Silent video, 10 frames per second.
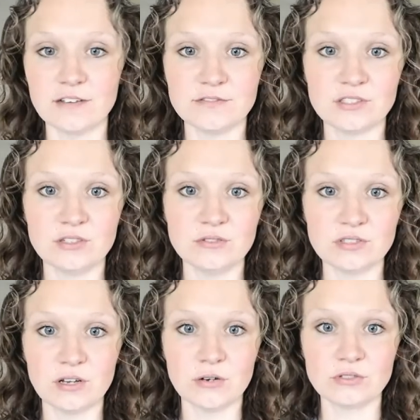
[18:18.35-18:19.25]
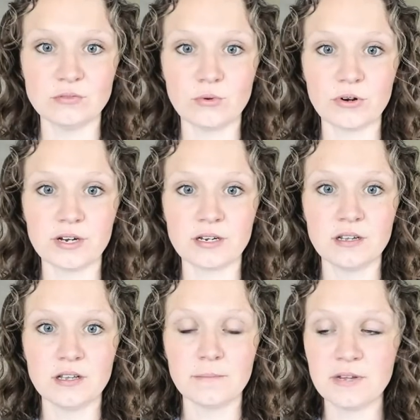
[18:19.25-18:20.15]
It's too slow, too boring.
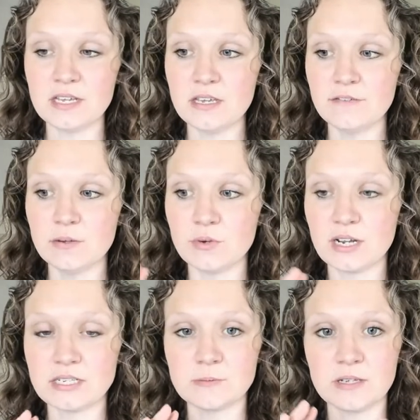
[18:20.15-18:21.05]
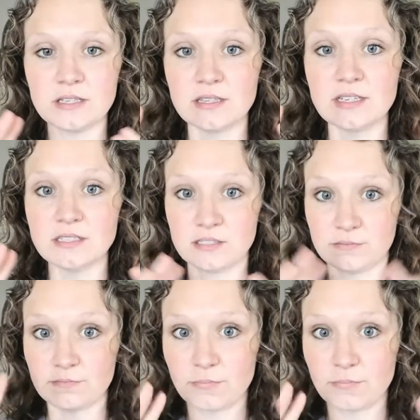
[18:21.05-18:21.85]
But even when I expand this